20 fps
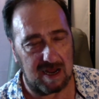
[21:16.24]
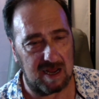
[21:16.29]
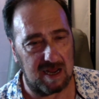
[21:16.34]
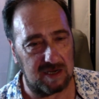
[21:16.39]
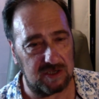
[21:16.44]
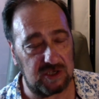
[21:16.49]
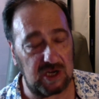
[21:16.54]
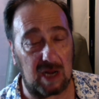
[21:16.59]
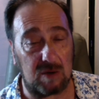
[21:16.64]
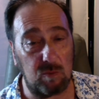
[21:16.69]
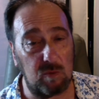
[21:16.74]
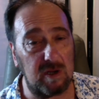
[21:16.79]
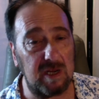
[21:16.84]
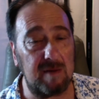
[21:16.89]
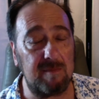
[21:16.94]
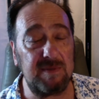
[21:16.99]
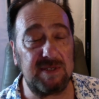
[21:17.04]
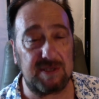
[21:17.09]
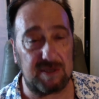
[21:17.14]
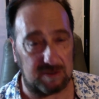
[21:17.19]
John
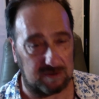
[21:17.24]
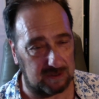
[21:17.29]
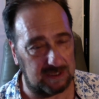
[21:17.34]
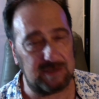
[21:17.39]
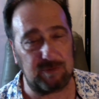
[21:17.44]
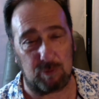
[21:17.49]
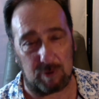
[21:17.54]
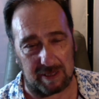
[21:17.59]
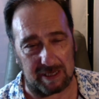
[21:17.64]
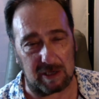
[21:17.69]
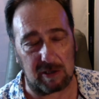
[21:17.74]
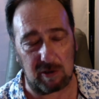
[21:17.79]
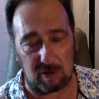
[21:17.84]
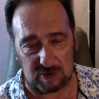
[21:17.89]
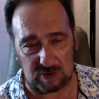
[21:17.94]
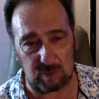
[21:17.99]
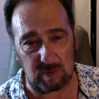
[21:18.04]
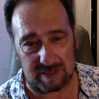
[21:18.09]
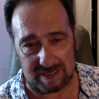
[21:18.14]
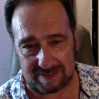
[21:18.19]
Williams is really
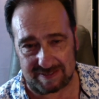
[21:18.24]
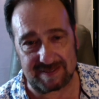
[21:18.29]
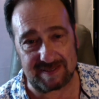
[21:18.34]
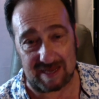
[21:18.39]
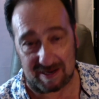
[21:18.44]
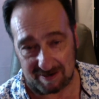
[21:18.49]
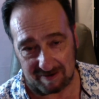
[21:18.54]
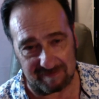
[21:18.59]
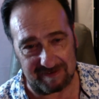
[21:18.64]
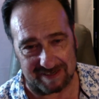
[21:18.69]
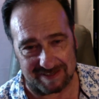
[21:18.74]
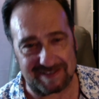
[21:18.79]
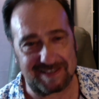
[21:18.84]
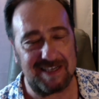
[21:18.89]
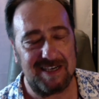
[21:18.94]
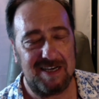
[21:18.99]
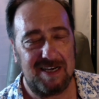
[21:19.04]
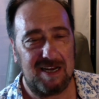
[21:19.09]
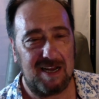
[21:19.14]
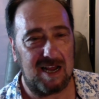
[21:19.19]
close with this son of his.
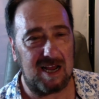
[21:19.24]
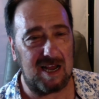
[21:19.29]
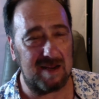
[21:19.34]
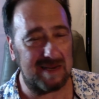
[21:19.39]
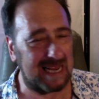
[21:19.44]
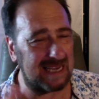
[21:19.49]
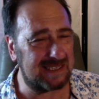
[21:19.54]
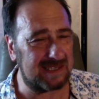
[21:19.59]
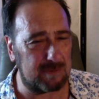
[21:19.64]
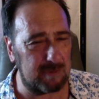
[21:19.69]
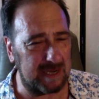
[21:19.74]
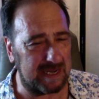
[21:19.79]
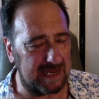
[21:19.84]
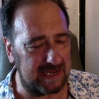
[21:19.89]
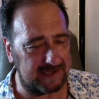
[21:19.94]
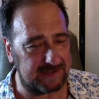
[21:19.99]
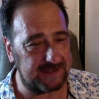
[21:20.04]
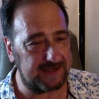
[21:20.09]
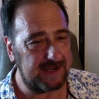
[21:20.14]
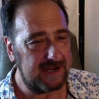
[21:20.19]
He has 3
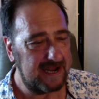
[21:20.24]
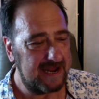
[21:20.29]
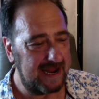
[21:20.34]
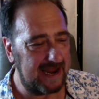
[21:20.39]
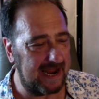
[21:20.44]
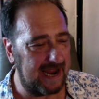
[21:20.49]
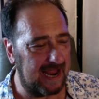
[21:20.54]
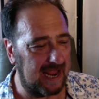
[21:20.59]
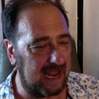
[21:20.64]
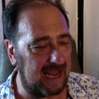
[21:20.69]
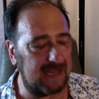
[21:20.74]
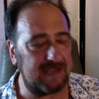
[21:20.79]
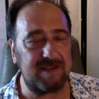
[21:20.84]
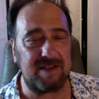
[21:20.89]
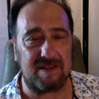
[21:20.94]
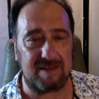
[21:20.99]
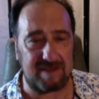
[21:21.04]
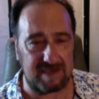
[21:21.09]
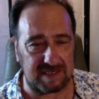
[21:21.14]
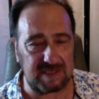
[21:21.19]
kids, and
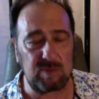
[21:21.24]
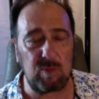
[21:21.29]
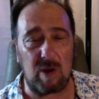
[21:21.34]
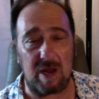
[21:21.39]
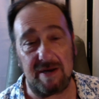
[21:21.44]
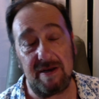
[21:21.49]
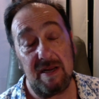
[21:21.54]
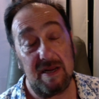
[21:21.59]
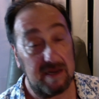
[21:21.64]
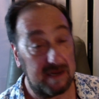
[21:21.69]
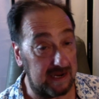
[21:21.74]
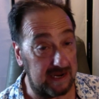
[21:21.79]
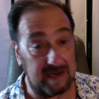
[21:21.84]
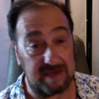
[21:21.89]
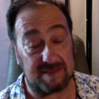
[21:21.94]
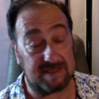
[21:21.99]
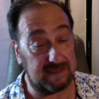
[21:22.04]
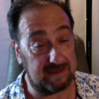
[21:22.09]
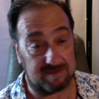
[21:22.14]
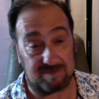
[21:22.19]
this one
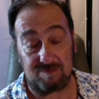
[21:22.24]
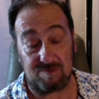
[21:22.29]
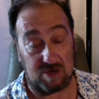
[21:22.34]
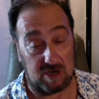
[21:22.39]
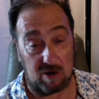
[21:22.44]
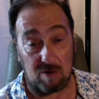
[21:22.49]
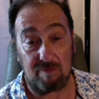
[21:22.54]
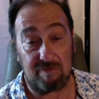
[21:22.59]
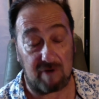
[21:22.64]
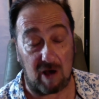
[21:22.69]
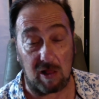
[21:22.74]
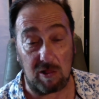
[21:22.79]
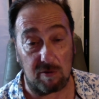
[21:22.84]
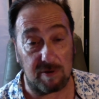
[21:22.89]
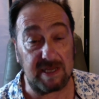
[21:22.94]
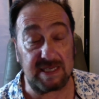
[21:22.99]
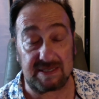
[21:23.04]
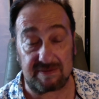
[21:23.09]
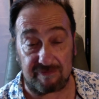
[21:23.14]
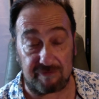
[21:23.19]
is, followed
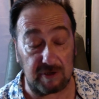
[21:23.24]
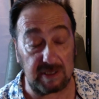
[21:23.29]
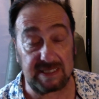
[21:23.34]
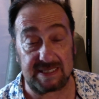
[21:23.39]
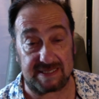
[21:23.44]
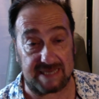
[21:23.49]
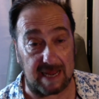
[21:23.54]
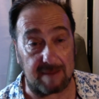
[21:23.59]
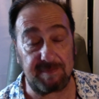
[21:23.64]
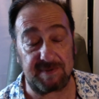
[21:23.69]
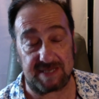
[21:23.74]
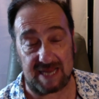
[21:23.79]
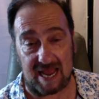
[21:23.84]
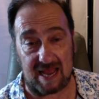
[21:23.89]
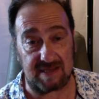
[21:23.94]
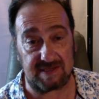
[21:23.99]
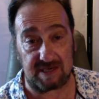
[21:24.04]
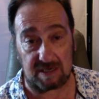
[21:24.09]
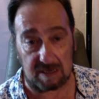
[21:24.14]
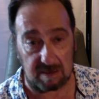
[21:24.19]
his footsteps
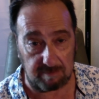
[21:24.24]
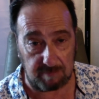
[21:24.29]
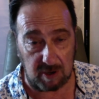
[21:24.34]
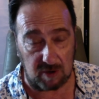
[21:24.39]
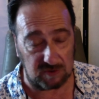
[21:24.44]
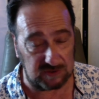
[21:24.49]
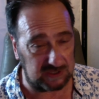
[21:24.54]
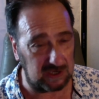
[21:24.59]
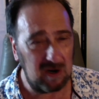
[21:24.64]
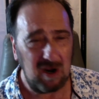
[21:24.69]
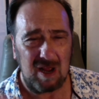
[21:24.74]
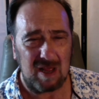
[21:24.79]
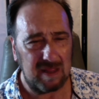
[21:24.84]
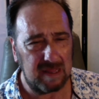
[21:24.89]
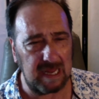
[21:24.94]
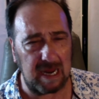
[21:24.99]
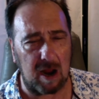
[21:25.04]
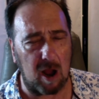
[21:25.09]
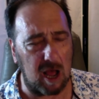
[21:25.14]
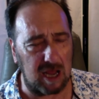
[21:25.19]
as a composer.
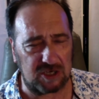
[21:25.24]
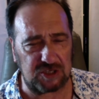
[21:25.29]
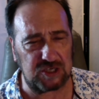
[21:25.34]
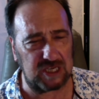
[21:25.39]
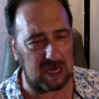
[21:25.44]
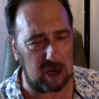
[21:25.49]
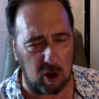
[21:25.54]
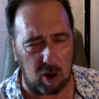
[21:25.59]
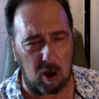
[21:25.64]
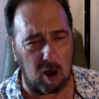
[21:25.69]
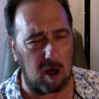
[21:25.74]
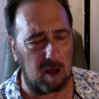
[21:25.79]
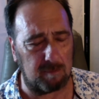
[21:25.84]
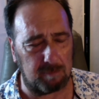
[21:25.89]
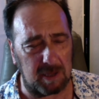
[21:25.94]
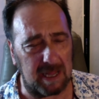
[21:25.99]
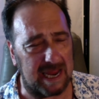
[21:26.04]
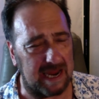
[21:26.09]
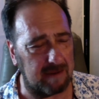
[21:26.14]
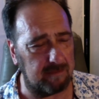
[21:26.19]
They actually all
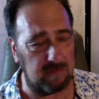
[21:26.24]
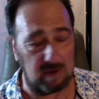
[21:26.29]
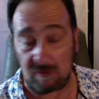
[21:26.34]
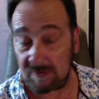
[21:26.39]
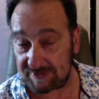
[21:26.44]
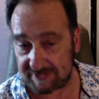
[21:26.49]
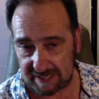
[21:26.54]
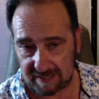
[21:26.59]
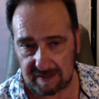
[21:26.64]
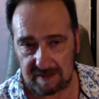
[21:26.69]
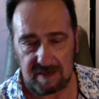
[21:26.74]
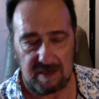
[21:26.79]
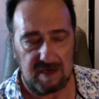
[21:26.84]
play music.